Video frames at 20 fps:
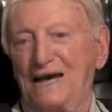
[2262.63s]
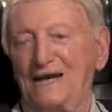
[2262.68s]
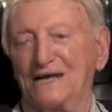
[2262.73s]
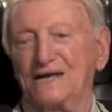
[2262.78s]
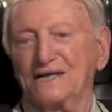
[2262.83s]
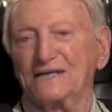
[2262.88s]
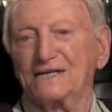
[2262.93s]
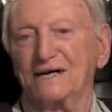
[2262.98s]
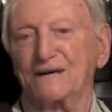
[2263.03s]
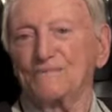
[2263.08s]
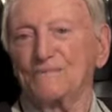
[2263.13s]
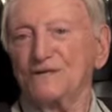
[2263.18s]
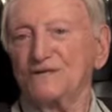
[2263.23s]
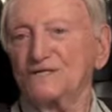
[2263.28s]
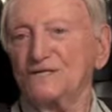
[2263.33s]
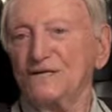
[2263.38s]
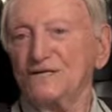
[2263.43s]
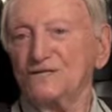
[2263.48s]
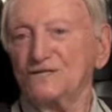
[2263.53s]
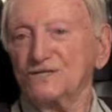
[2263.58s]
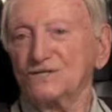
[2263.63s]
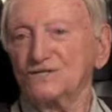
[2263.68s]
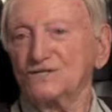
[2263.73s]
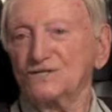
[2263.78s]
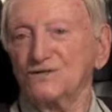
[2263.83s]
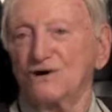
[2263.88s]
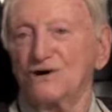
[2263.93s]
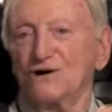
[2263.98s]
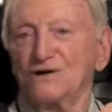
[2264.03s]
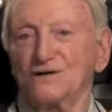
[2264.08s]
And a couple of teachers
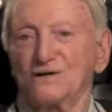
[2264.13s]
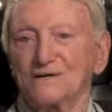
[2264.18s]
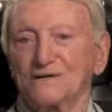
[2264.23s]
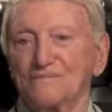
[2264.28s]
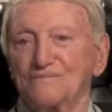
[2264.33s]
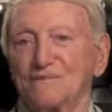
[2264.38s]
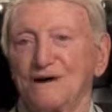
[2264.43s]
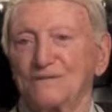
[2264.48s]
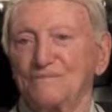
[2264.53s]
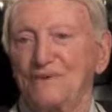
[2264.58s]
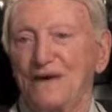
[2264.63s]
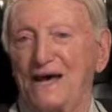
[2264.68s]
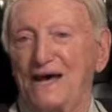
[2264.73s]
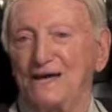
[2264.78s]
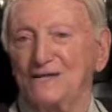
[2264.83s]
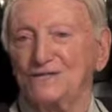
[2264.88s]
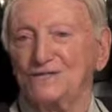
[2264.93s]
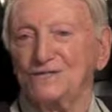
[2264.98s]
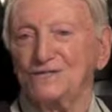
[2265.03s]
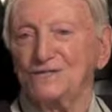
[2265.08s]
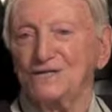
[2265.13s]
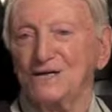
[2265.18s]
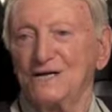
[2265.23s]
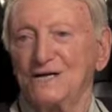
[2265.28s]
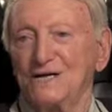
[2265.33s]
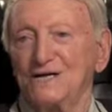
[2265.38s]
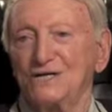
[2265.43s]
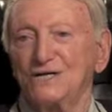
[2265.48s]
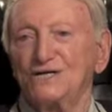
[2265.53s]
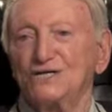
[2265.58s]
saw my badge.
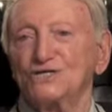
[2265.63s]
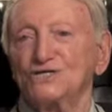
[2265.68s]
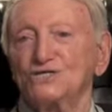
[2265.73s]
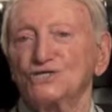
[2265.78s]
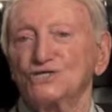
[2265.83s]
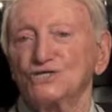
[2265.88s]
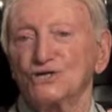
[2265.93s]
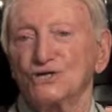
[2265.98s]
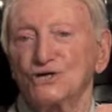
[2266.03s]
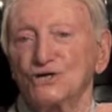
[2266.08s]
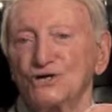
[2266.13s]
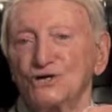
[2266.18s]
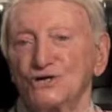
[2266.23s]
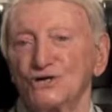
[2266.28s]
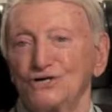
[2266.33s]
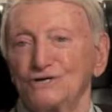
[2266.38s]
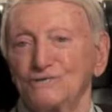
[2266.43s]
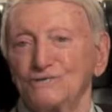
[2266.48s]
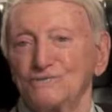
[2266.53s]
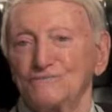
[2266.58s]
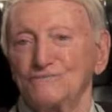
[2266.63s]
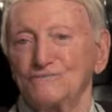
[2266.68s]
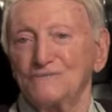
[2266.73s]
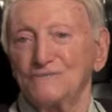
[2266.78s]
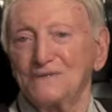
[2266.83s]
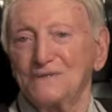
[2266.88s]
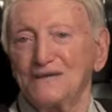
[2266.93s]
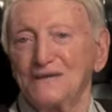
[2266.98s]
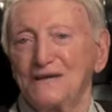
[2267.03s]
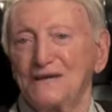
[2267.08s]
Sir,
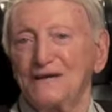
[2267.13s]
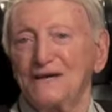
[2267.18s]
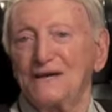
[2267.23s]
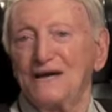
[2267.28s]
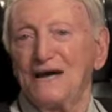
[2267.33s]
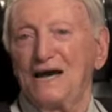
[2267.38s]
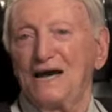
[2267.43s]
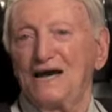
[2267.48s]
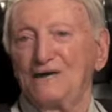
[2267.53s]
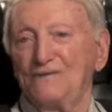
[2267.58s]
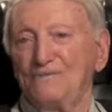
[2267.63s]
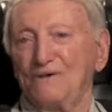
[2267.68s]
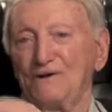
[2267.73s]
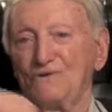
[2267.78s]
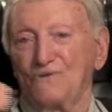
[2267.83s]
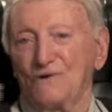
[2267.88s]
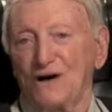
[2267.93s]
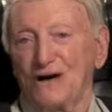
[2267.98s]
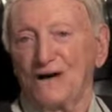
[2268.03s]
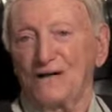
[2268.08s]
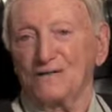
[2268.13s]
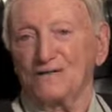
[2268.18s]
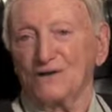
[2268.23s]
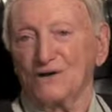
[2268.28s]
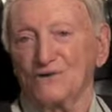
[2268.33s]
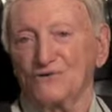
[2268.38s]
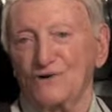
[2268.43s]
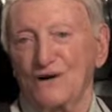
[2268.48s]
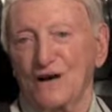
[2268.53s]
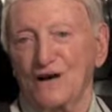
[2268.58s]
and meanwhile,
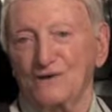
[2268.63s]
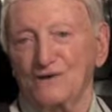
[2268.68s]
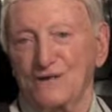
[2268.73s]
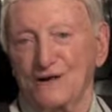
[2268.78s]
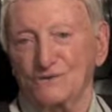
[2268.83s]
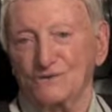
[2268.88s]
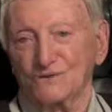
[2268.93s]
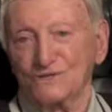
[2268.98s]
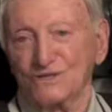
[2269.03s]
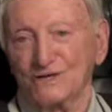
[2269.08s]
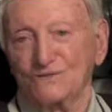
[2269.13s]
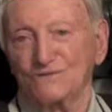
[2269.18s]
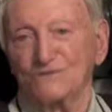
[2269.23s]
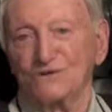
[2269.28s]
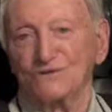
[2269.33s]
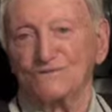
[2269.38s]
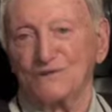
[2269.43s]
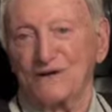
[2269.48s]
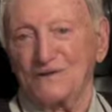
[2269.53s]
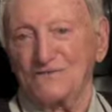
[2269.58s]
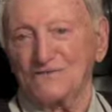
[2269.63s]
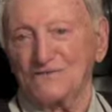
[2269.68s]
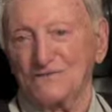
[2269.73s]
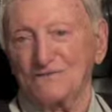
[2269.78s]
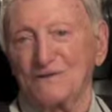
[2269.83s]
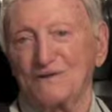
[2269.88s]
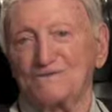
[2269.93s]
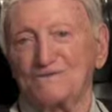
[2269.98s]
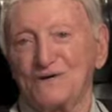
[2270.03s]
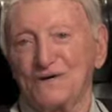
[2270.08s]
the crowd that was in with me
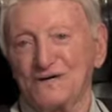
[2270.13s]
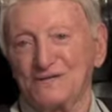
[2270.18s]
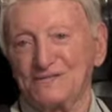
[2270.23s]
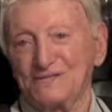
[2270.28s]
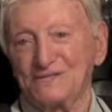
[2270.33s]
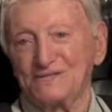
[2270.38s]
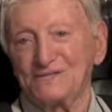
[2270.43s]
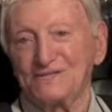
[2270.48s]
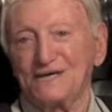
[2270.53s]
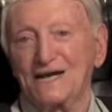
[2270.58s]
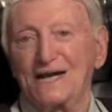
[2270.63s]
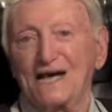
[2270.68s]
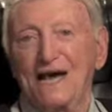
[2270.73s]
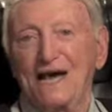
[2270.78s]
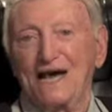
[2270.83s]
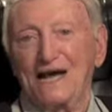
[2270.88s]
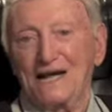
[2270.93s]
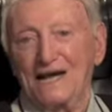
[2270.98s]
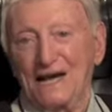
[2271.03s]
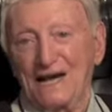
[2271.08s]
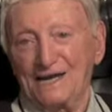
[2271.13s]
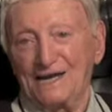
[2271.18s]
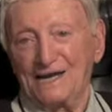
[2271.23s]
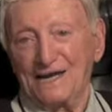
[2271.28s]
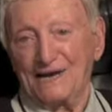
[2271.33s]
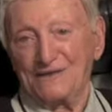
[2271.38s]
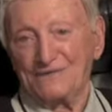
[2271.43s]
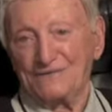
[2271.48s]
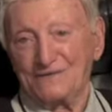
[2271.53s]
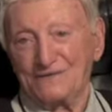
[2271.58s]
from the bus had
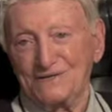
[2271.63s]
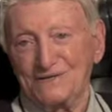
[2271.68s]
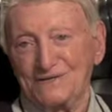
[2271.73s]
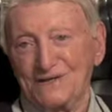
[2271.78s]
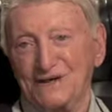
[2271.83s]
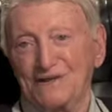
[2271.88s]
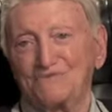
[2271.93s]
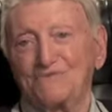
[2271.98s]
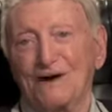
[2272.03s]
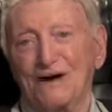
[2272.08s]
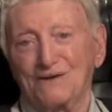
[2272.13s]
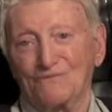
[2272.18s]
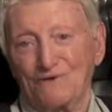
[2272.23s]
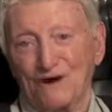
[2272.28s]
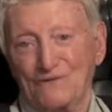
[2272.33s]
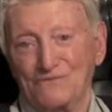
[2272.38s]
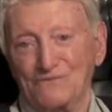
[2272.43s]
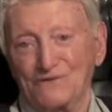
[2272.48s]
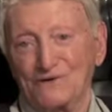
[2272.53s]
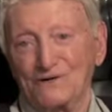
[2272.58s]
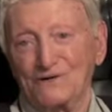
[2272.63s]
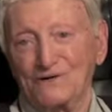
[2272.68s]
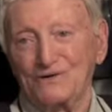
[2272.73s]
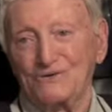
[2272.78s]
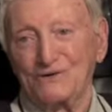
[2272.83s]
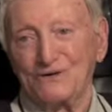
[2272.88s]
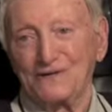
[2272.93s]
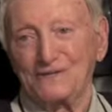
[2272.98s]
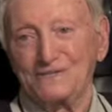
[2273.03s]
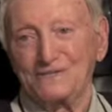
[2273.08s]
left, and my wife
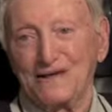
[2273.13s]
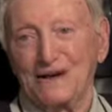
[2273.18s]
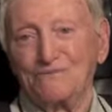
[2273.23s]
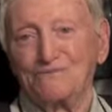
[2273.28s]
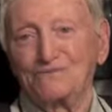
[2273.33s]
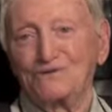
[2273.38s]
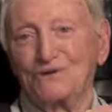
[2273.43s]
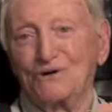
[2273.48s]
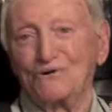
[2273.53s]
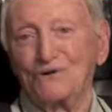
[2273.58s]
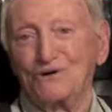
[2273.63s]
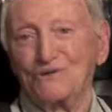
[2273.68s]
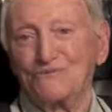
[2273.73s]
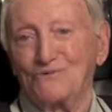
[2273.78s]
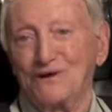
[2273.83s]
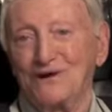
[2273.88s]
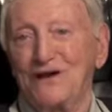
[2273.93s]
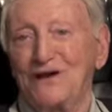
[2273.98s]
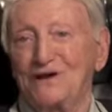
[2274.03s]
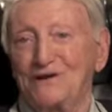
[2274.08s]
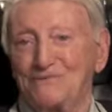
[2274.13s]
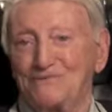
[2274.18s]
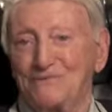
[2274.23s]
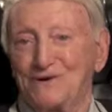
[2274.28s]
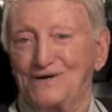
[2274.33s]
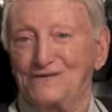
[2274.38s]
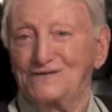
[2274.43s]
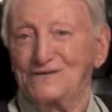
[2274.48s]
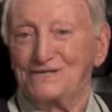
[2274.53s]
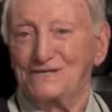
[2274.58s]
included. So I was the only one at the
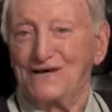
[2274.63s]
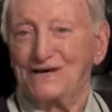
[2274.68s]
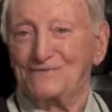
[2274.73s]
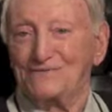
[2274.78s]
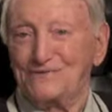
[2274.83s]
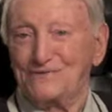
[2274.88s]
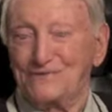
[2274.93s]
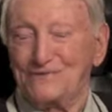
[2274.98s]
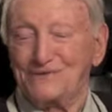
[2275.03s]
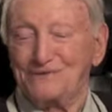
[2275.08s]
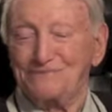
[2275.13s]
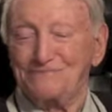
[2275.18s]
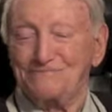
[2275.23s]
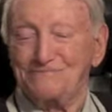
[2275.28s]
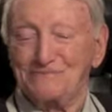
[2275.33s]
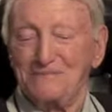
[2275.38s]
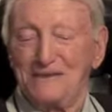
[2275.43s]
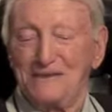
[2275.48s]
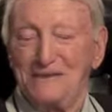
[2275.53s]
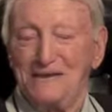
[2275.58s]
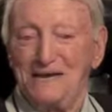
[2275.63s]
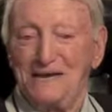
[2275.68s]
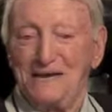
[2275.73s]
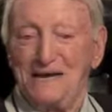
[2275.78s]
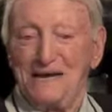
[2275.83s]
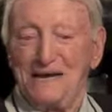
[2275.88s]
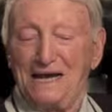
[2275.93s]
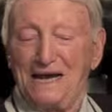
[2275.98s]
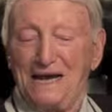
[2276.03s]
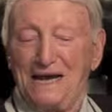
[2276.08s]
bus left. Mm-hmm.
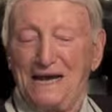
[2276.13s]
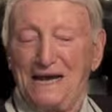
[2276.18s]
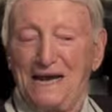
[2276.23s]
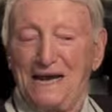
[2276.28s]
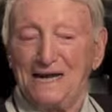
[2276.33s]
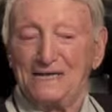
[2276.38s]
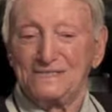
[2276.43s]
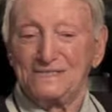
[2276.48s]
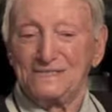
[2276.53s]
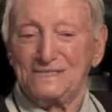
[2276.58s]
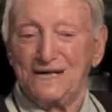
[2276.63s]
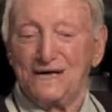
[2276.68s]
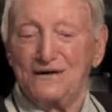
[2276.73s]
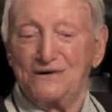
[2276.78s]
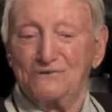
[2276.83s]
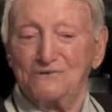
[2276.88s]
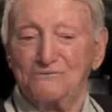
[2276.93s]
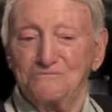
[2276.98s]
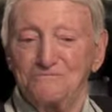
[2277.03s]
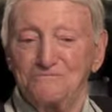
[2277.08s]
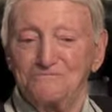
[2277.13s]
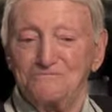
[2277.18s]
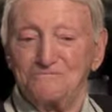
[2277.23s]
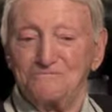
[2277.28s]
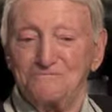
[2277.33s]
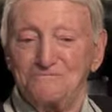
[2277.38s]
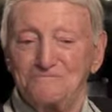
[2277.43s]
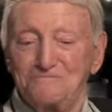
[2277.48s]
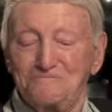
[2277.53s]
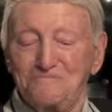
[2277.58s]
And so,
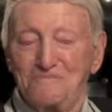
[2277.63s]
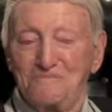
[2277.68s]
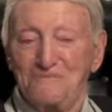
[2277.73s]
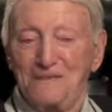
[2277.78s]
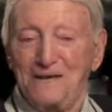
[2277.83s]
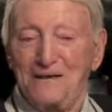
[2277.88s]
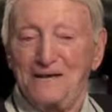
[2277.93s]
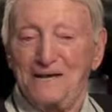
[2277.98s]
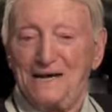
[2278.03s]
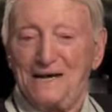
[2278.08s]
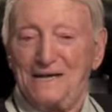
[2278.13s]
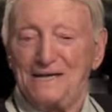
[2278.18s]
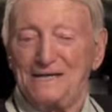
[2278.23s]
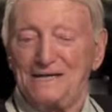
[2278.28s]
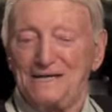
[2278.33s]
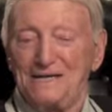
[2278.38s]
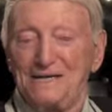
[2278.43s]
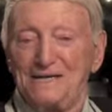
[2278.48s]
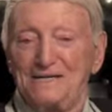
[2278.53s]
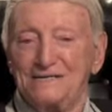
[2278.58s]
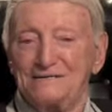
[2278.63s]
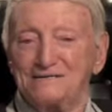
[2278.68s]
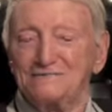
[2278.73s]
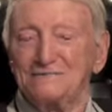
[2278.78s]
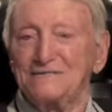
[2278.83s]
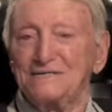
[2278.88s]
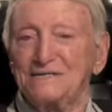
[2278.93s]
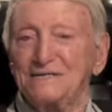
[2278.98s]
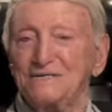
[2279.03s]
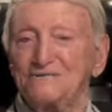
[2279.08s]
I,
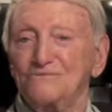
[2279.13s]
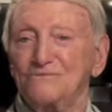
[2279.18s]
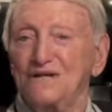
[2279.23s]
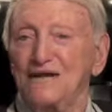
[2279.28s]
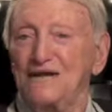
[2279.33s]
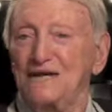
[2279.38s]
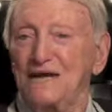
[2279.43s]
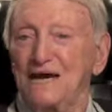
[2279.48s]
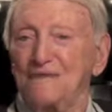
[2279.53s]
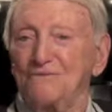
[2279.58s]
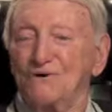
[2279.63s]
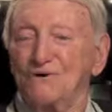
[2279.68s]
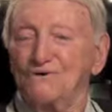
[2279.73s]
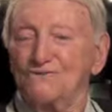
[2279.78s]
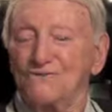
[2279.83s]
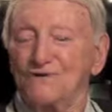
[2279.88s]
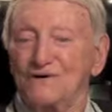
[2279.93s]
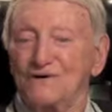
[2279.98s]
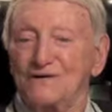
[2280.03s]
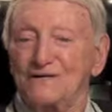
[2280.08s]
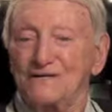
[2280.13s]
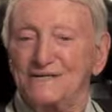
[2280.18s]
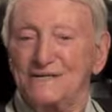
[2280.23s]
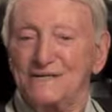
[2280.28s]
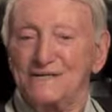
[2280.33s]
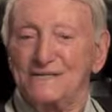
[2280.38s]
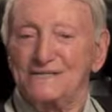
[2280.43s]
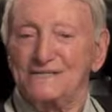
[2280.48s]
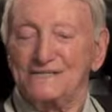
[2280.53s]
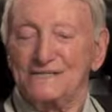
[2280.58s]
uh, when they came over,
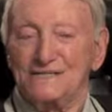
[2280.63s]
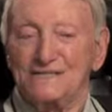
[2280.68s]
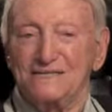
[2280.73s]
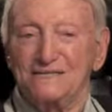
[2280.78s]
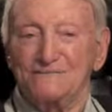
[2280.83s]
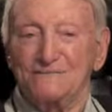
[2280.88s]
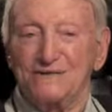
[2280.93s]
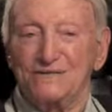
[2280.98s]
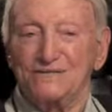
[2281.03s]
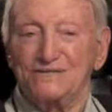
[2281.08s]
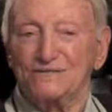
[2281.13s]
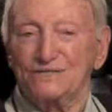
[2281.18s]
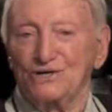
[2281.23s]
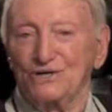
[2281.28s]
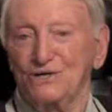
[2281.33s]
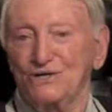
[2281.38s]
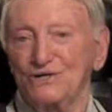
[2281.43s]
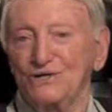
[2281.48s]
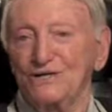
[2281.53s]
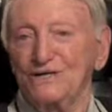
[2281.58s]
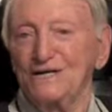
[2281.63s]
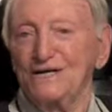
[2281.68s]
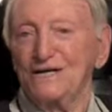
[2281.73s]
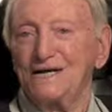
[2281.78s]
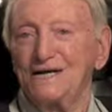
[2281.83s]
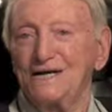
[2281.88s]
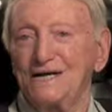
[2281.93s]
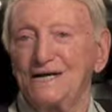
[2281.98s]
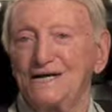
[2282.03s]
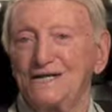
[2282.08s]
and he said to me, Sir,
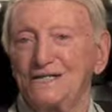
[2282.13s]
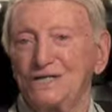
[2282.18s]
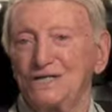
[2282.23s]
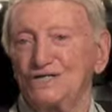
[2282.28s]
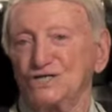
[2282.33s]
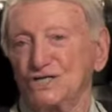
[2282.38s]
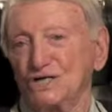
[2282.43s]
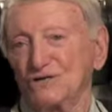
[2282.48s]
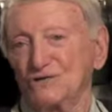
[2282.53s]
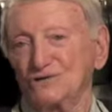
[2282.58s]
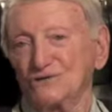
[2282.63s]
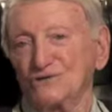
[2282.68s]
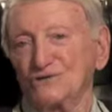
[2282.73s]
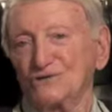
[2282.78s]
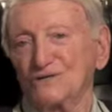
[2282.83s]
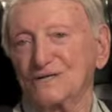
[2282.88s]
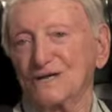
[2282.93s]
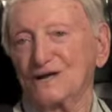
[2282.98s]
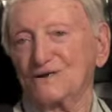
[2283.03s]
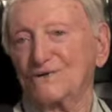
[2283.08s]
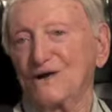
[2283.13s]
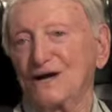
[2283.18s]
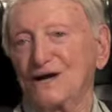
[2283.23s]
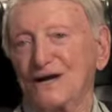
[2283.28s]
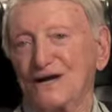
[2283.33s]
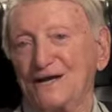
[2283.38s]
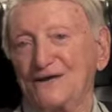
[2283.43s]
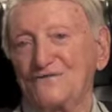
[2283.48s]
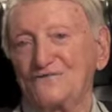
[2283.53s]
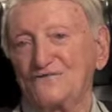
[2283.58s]
the children are
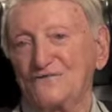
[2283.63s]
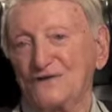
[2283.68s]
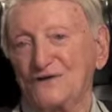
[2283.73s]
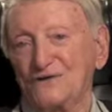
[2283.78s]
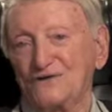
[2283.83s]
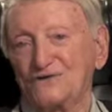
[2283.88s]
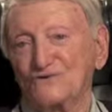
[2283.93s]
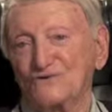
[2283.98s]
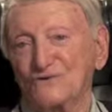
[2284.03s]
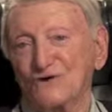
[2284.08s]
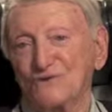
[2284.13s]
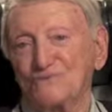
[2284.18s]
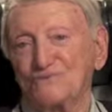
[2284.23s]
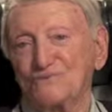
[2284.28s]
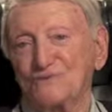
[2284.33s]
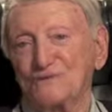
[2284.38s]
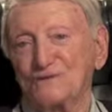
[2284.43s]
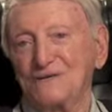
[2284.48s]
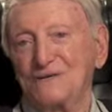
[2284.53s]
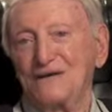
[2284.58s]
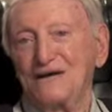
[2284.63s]
on a field trip